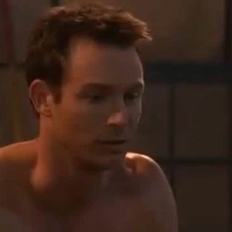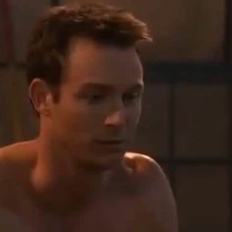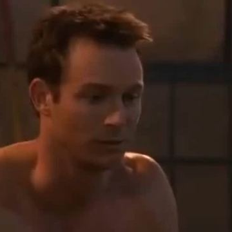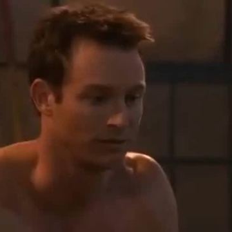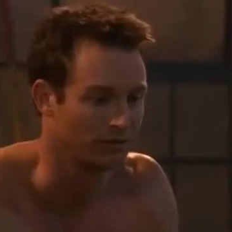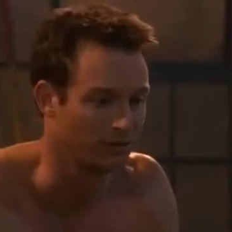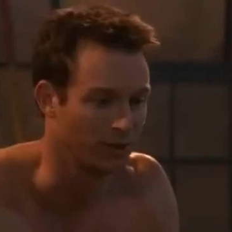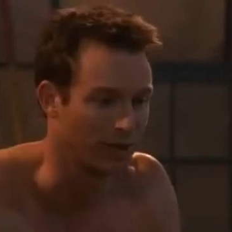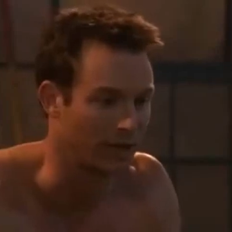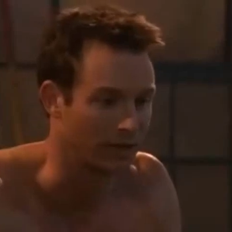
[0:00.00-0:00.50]
He'll
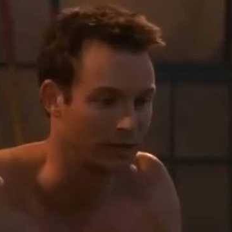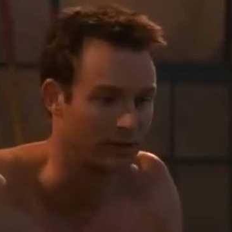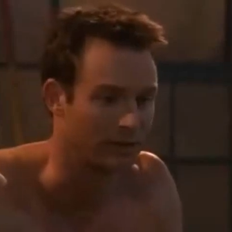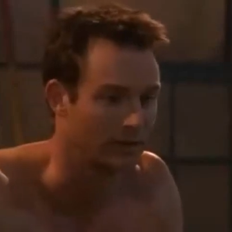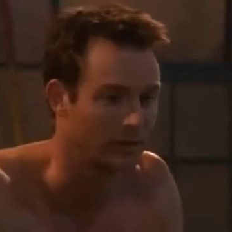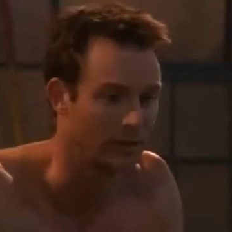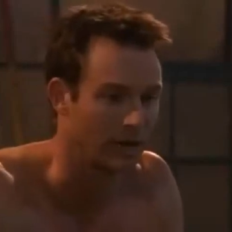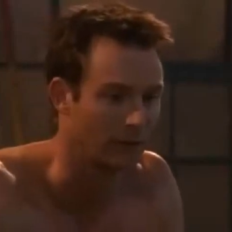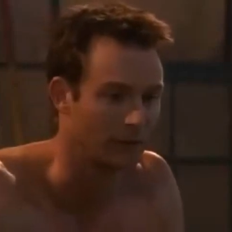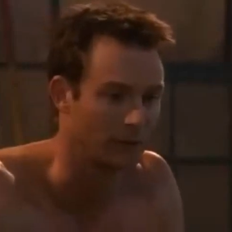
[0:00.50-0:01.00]
be fine.
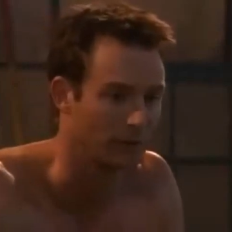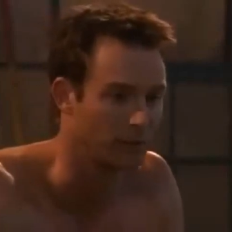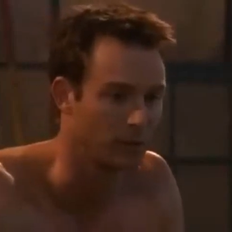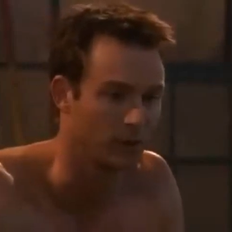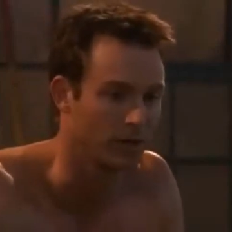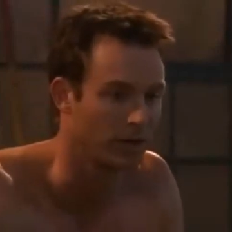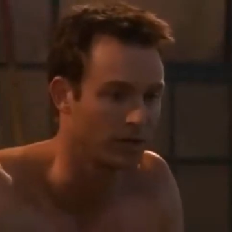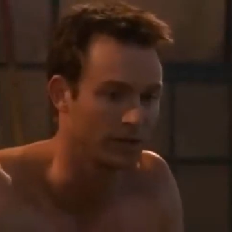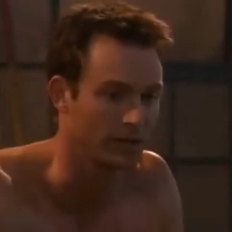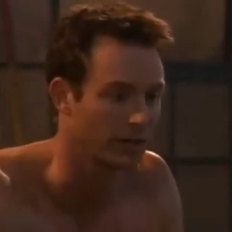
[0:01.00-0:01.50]
I'm going to
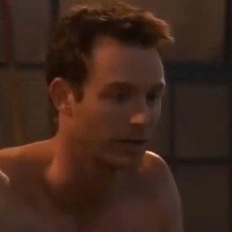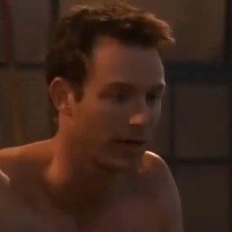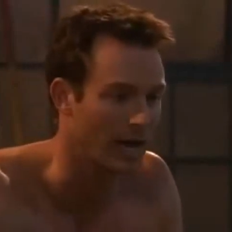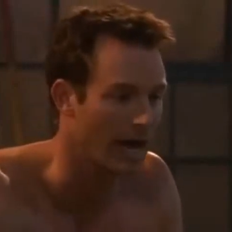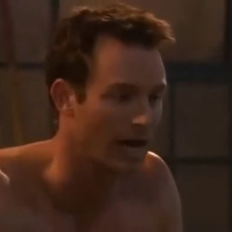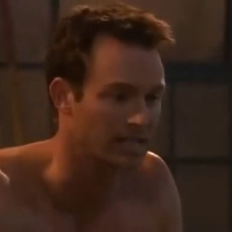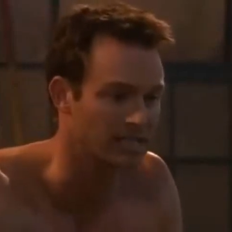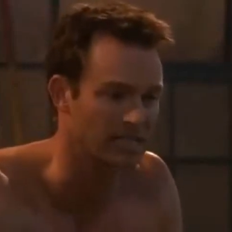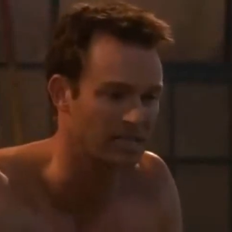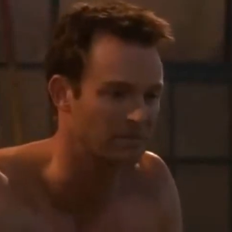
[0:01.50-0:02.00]
put on a good
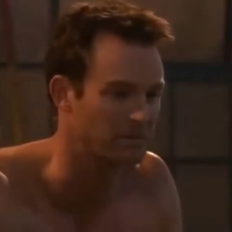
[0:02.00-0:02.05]
act.